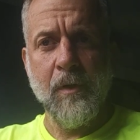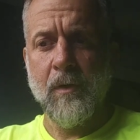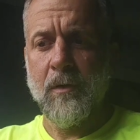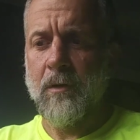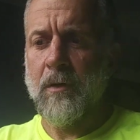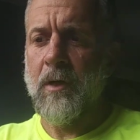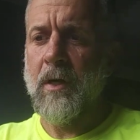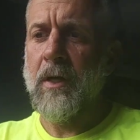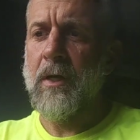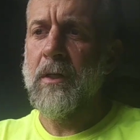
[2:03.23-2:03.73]

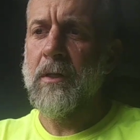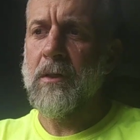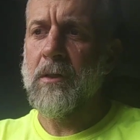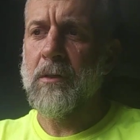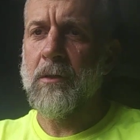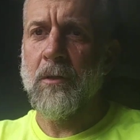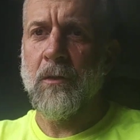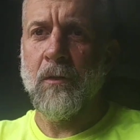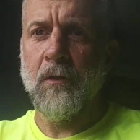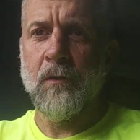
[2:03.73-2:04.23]
right,
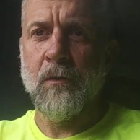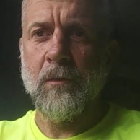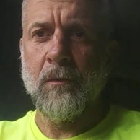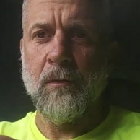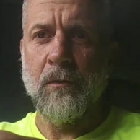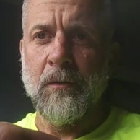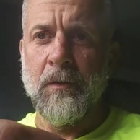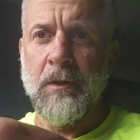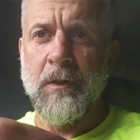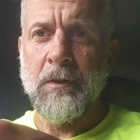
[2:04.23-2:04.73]
so
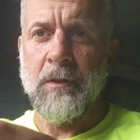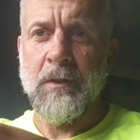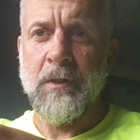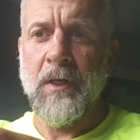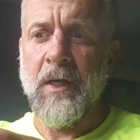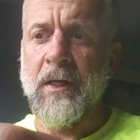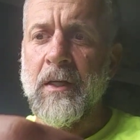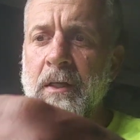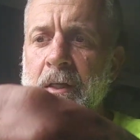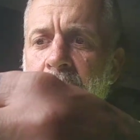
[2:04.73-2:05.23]
whether it's
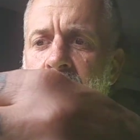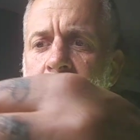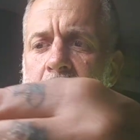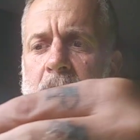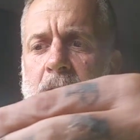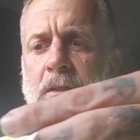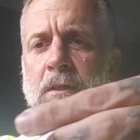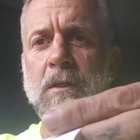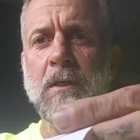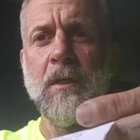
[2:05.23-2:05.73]
like
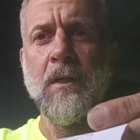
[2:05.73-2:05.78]
this,